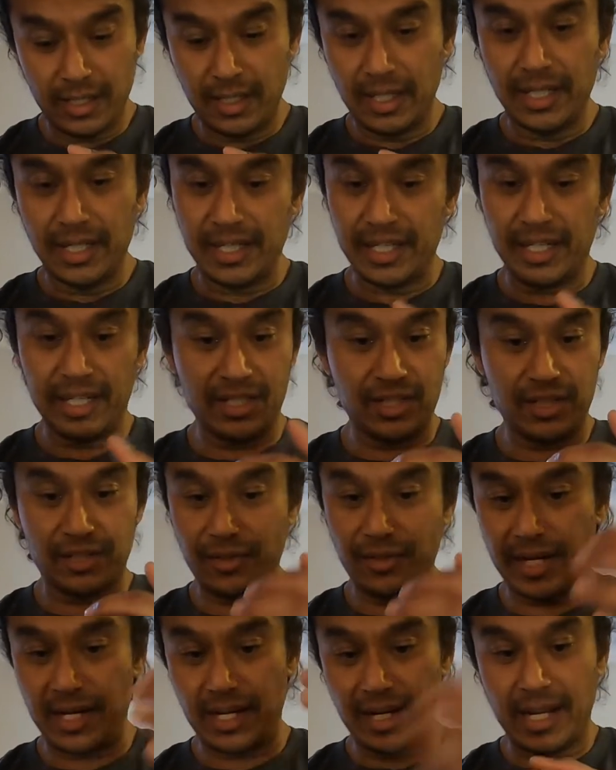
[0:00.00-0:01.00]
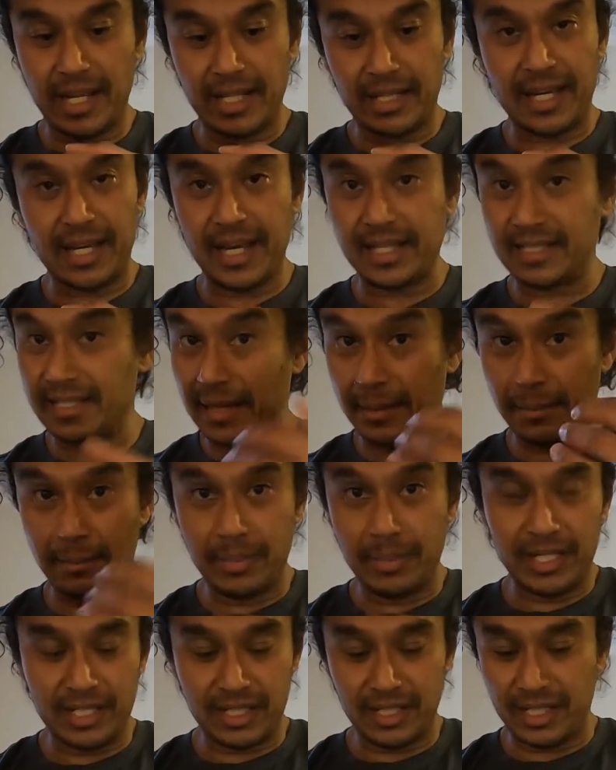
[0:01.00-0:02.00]
It is straight latex and
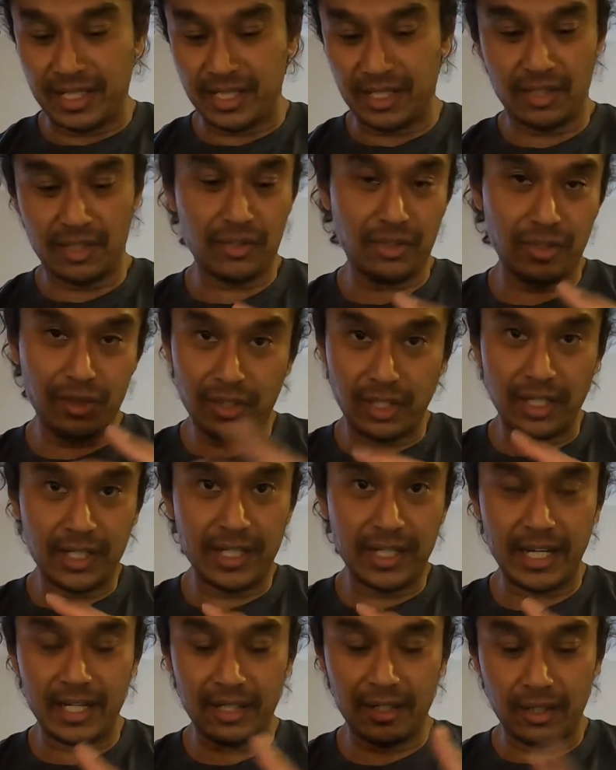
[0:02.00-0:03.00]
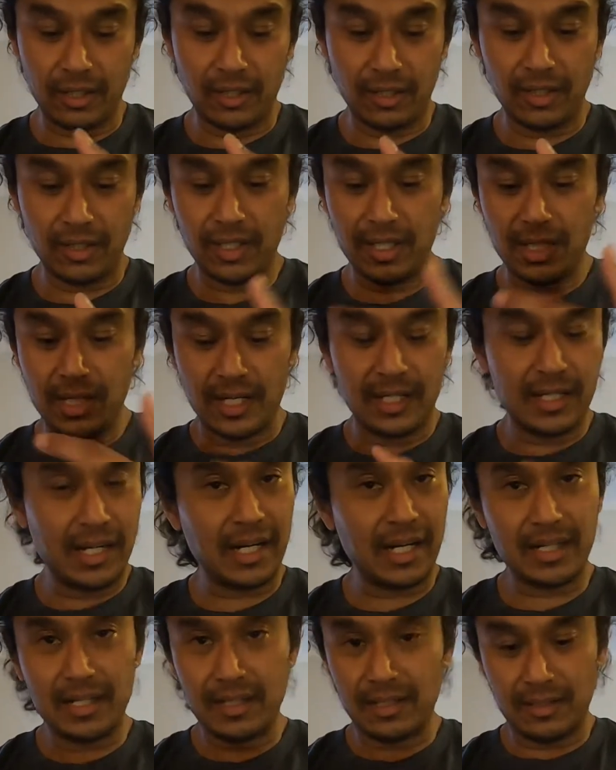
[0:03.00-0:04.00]
business. So you got to get your
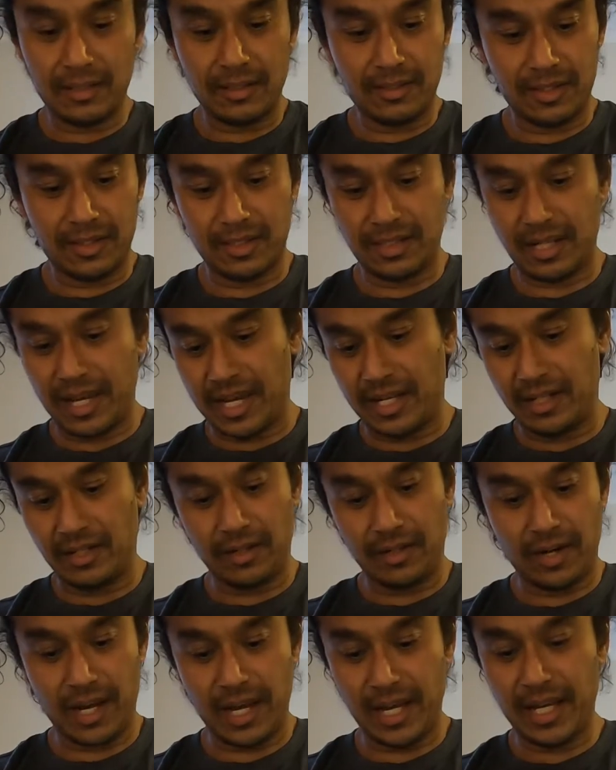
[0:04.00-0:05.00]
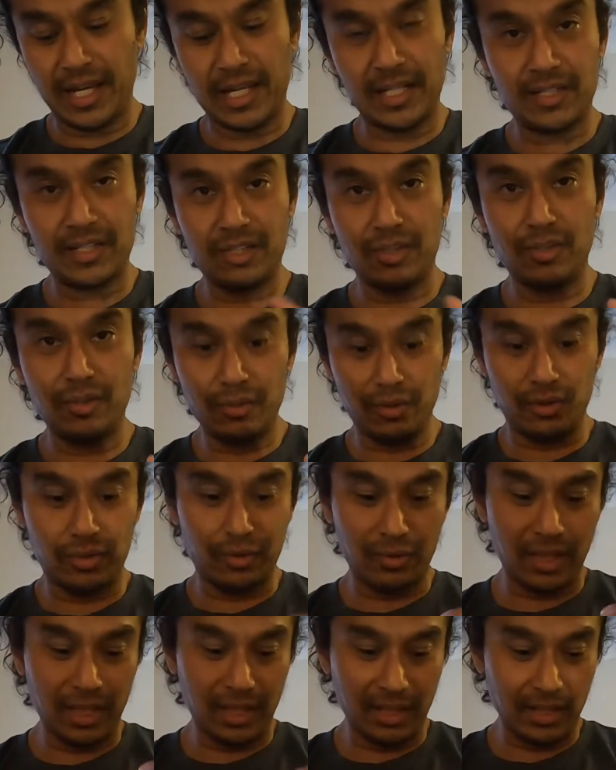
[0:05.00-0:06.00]
knuckles and your hands used to
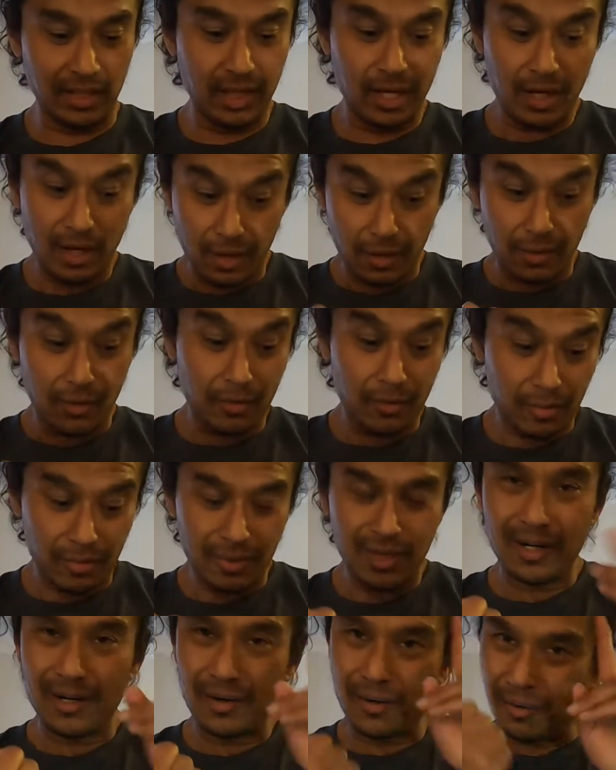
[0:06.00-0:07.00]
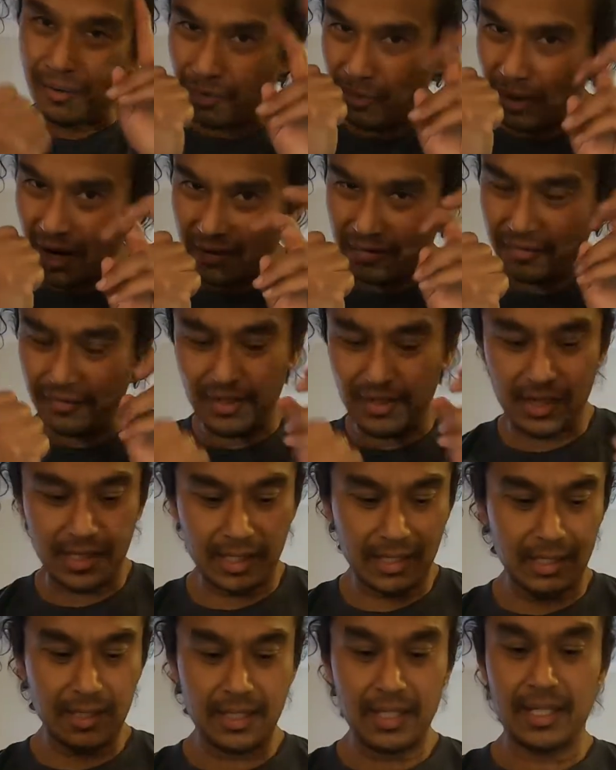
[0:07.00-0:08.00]
the
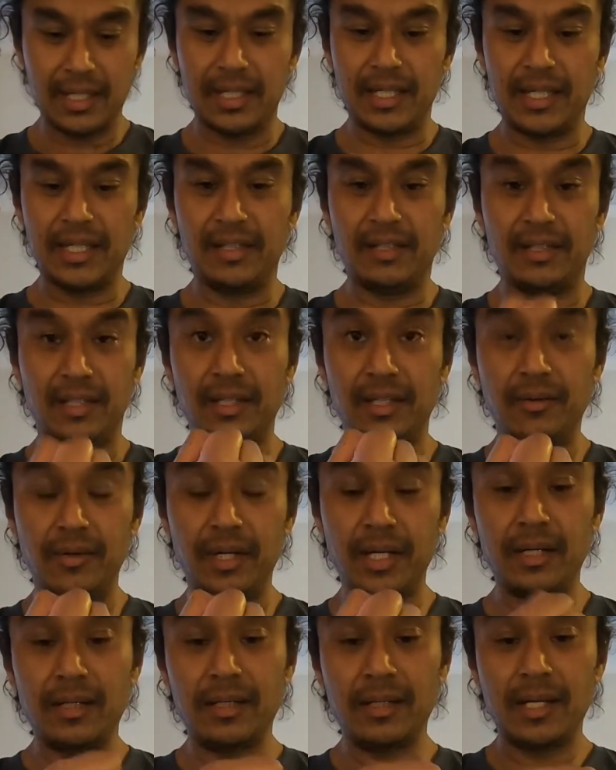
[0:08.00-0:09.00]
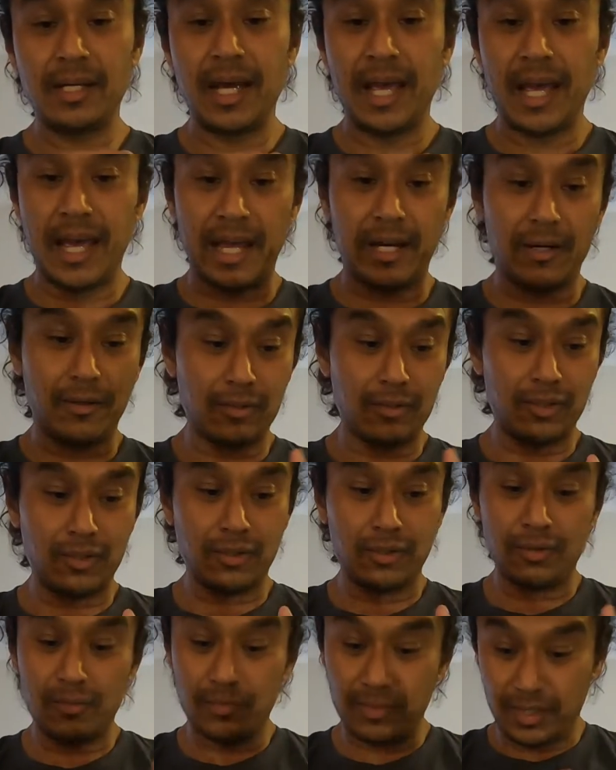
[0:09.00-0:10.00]
rougher interior and
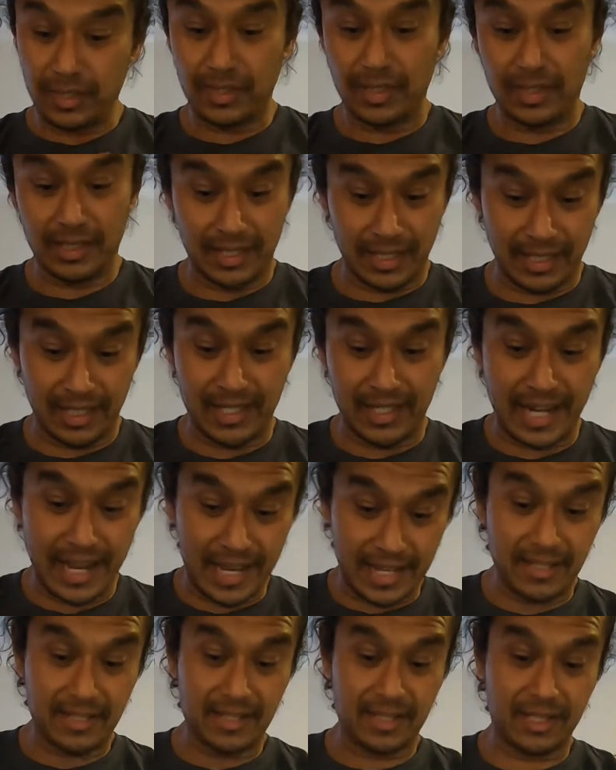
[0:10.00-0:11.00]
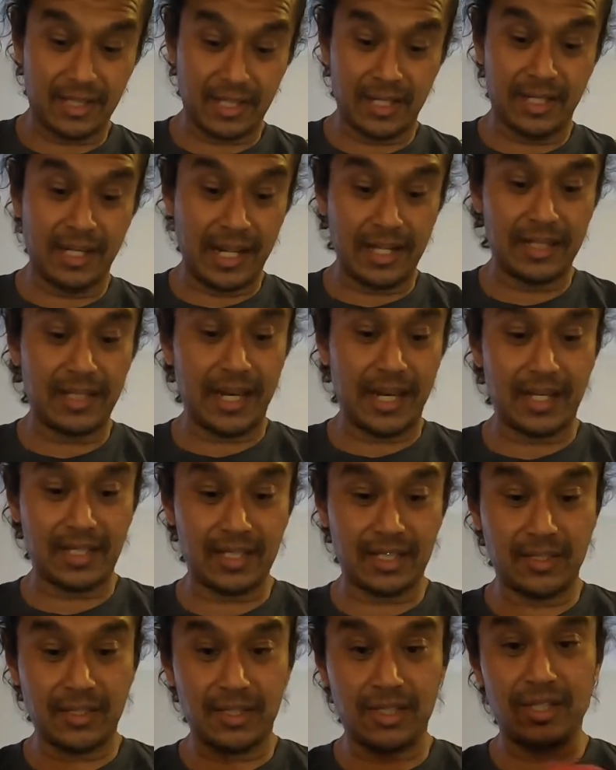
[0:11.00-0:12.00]
also the dense latex,
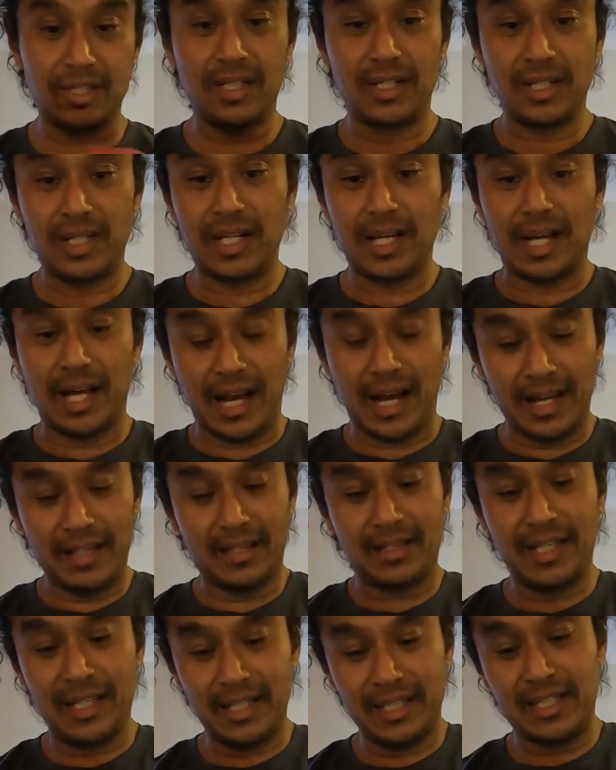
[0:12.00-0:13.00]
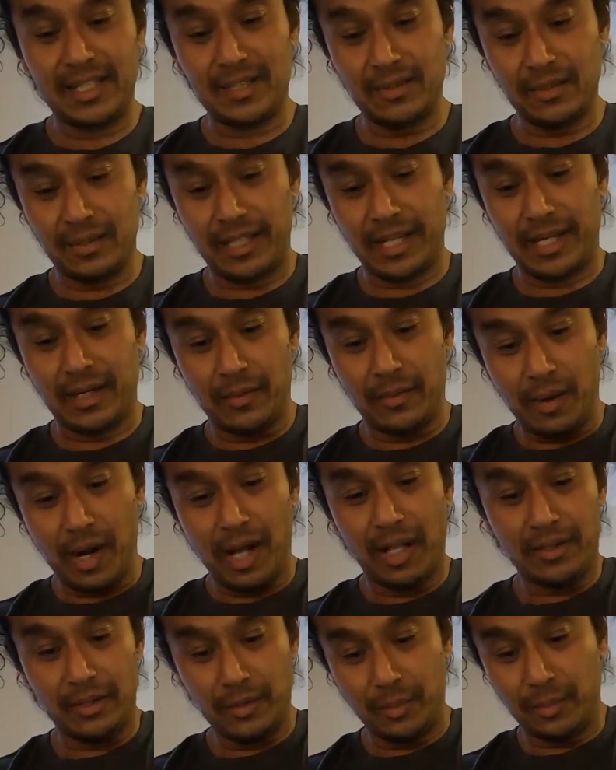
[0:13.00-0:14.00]
because I think this will take a while
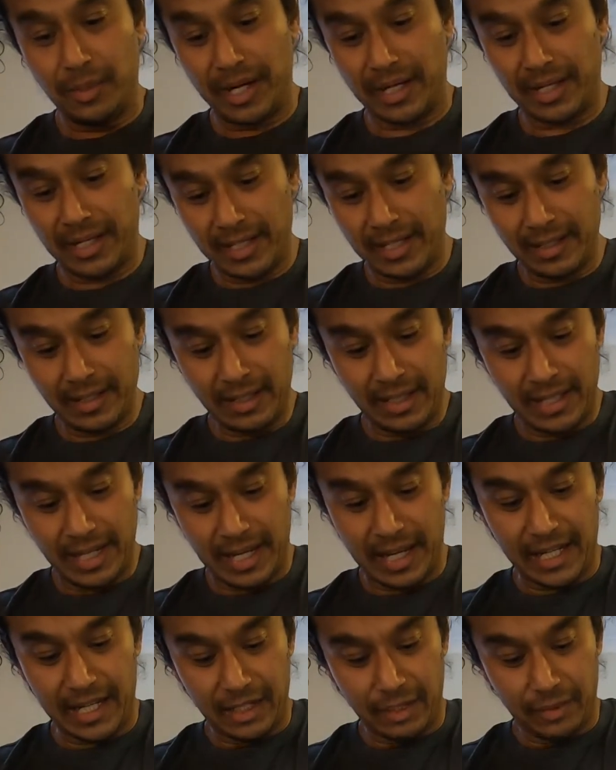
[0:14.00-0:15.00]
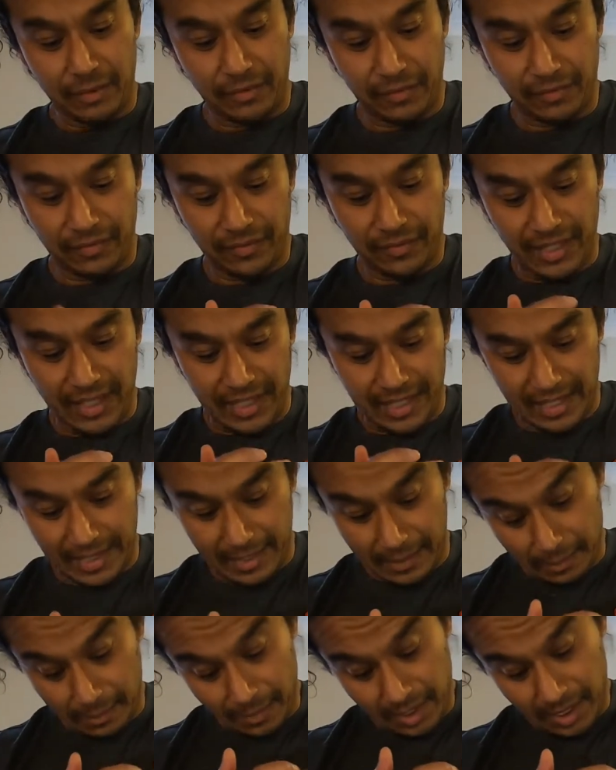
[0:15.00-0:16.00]
to break in and you feel it
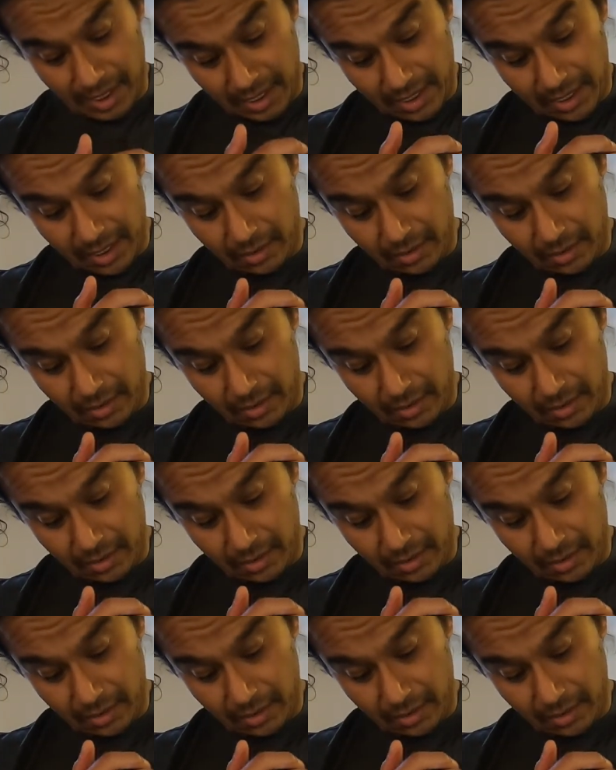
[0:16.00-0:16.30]
immediately.